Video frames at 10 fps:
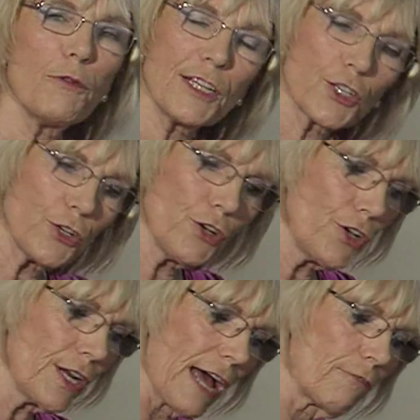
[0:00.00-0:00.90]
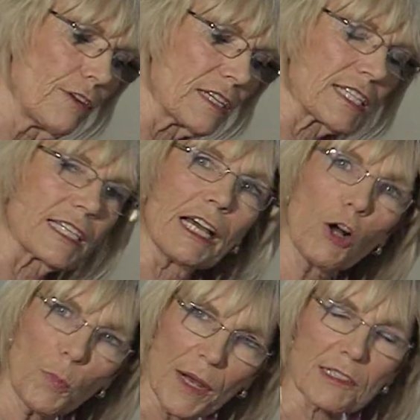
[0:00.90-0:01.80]
we turn our wrist to
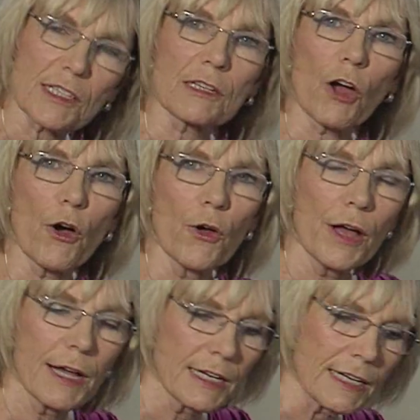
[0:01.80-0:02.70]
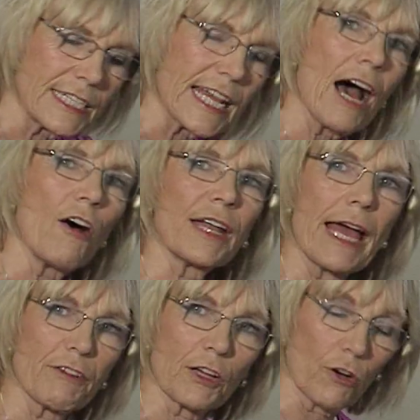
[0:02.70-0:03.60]
help us to go down
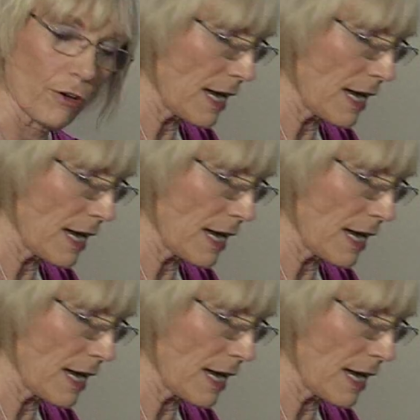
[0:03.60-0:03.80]
having gone